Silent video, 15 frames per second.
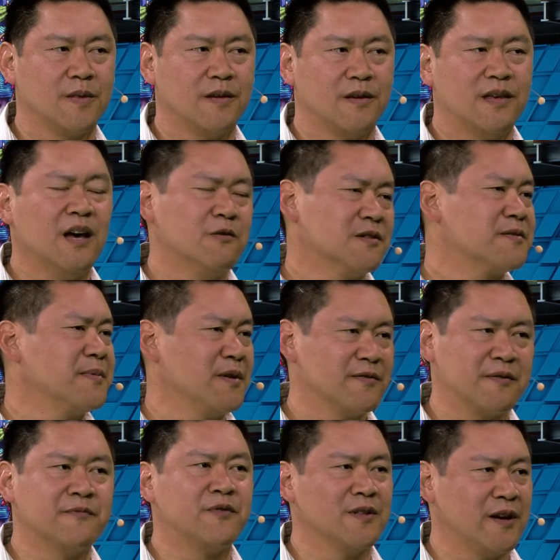Film. Yeah, we just bring
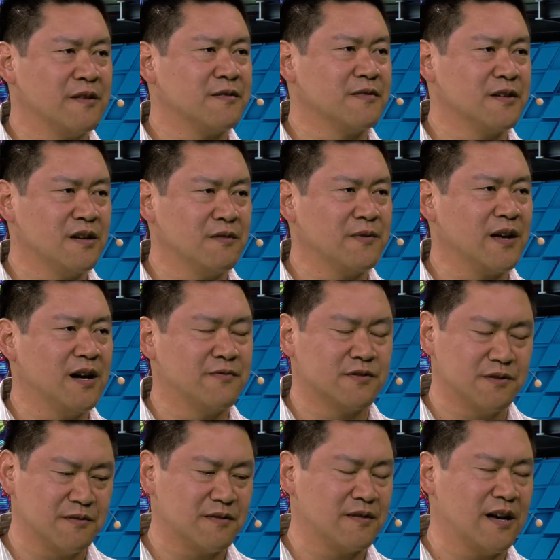some freelancers in. We have our
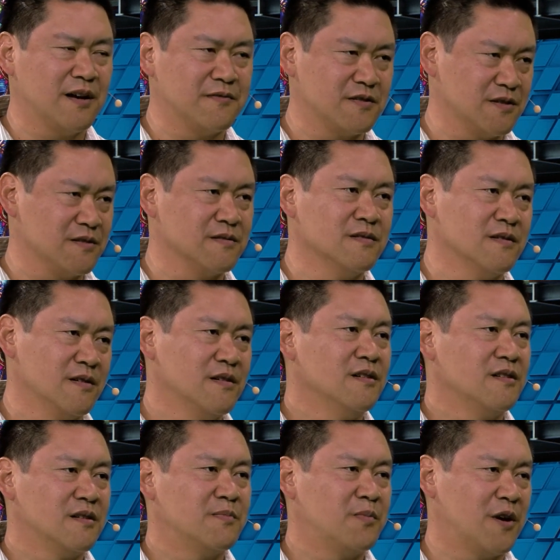own staff to,
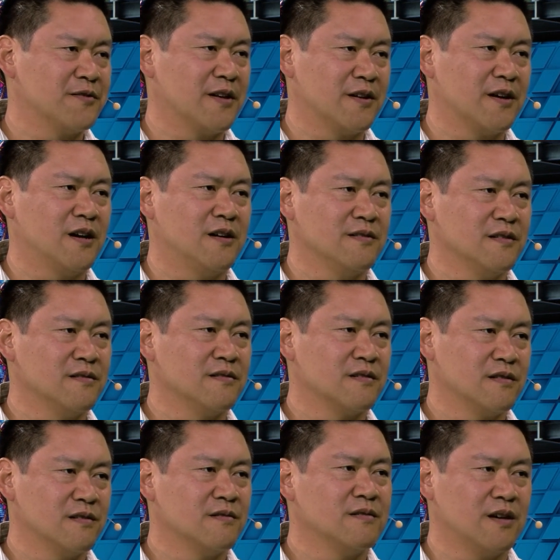to part that out and.
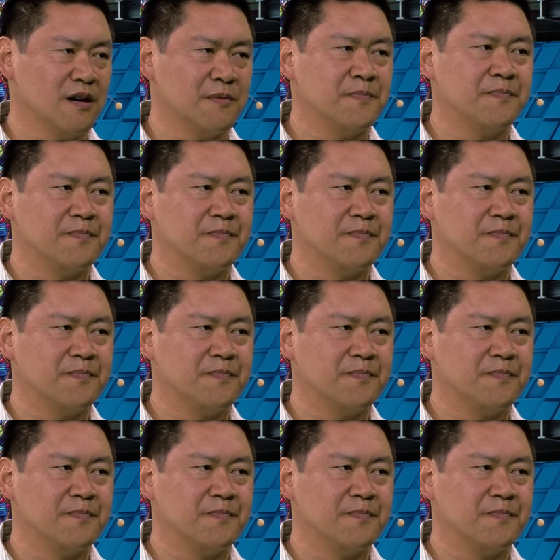Okay. Yeah.